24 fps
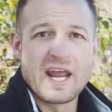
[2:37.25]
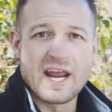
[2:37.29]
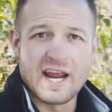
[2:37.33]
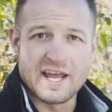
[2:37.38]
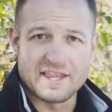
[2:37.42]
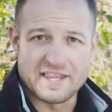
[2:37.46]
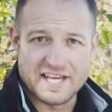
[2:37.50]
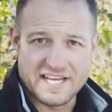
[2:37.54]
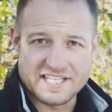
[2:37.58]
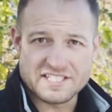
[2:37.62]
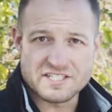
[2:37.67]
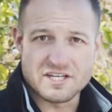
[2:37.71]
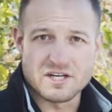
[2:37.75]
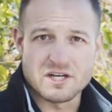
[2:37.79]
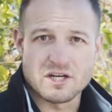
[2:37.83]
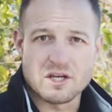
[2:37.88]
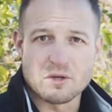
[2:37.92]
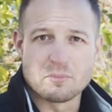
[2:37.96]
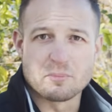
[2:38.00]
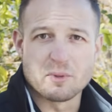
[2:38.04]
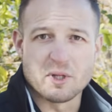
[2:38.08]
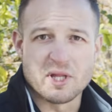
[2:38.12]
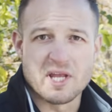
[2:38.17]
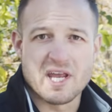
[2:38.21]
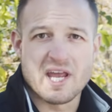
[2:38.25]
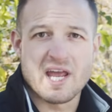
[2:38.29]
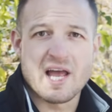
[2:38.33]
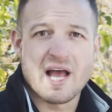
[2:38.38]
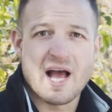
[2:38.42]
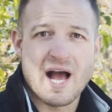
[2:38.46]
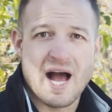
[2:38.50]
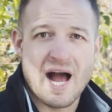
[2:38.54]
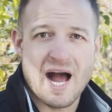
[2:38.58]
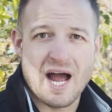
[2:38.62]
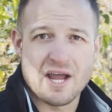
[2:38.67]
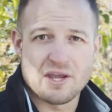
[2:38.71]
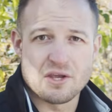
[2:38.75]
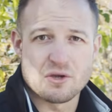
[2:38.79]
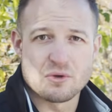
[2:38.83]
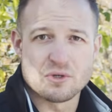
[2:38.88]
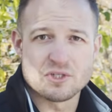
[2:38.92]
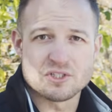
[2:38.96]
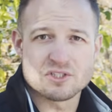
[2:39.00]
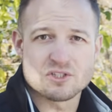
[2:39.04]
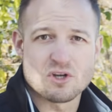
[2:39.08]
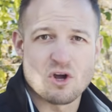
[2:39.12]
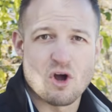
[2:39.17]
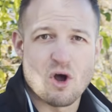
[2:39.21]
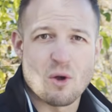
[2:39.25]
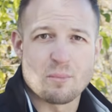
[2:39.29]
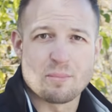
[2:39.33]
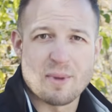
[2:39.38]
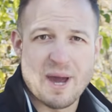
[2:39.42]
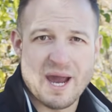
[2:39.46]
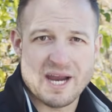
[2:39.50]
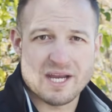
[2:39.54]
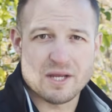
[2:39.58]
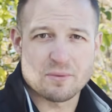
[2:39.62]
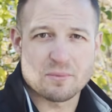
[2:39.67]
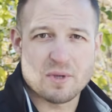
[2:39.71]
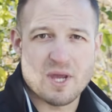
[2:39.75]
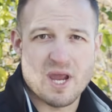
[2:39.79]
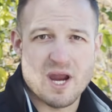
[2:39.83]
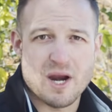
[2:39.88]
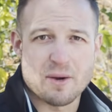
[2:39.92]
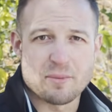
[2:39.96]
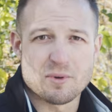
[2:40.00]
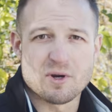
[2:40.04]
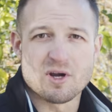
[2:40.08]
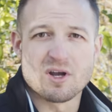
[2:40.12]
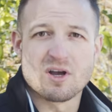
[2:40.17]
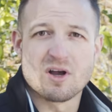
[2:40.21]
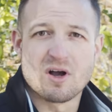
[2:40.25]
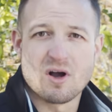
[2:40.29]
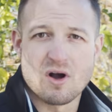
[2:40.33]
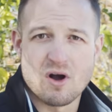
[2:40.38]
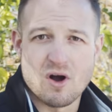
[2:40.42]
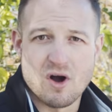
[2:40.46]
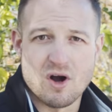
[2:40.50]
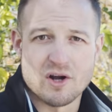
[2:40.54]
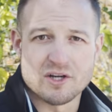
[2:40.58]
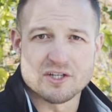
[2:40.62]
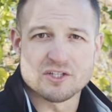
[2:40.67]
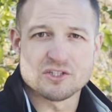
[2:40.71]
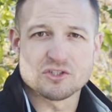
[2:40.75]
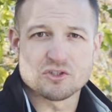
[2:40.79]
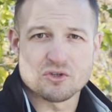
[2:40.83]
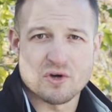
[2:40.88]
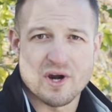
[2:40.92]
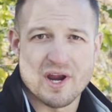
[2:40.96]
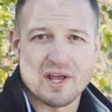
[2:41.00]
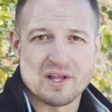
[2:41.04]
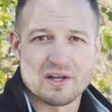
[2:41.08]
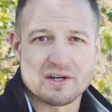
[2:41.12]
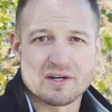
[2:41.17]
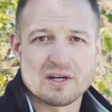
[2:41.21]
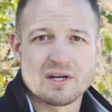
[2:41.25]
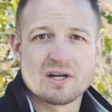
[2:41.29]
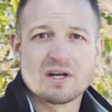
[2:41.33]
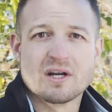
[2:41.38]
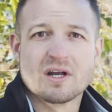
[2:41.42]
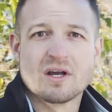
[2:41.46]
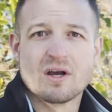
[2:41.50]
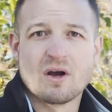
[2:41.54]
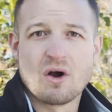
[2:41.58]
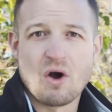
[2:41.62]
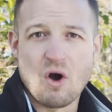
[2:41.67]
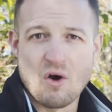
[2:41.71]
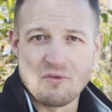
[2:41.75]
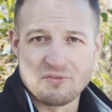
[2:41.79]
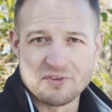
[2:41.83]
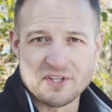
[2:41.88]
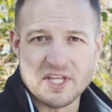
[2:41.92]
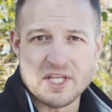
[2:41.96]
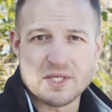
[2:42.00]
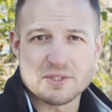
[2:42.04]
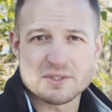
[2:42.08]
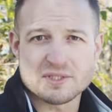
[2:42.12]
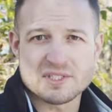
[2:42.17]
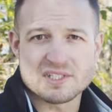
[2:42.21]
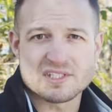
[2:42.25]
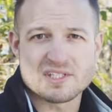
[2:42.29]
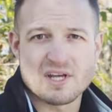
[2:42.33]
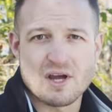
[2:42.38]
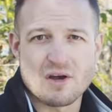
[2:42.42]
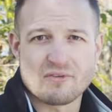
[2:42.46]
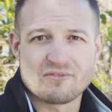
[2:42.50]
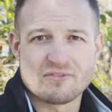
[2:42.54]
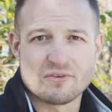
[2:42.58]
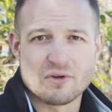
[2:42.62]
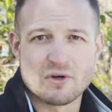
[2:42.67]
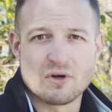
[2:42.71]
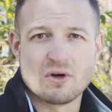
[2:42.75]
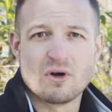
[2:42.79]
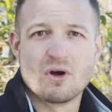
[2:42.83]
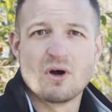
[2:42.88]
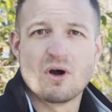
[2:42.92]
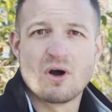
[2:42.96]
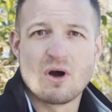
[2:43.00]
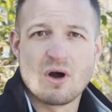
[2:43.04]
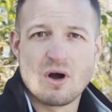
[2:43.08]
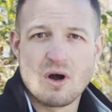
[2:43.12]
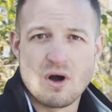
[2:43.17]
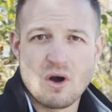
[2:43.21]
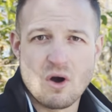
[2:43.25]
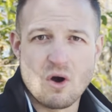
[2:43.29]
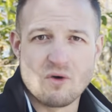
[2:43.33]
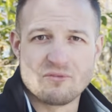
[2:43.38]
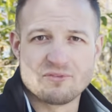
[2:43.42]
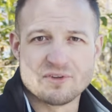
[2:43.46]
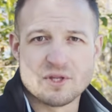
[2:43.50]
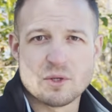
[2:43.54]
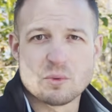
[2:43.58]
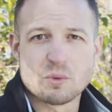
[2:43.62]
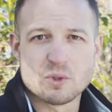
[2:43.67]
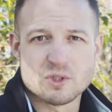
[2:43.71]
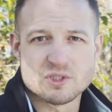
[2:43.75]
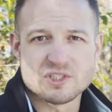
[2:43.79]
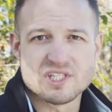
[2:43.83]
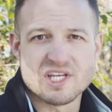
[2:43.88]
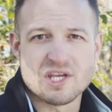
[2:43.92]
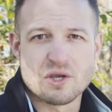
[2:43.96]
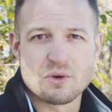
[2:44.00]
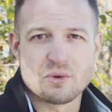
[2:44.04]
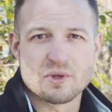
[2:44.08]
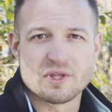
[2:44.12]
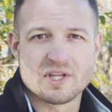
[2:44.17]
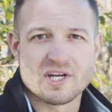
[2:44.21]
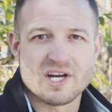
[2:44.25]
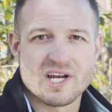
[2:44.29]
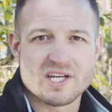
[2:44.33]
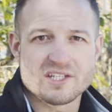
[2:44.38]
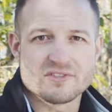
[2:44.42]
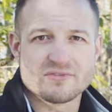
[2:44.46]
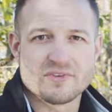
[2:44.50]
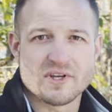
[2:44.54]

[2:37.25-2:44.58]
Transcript: And that's going to complete how you install backup camera on your trailer. Hopefully this is helpful. Hopefully we'll see you in the next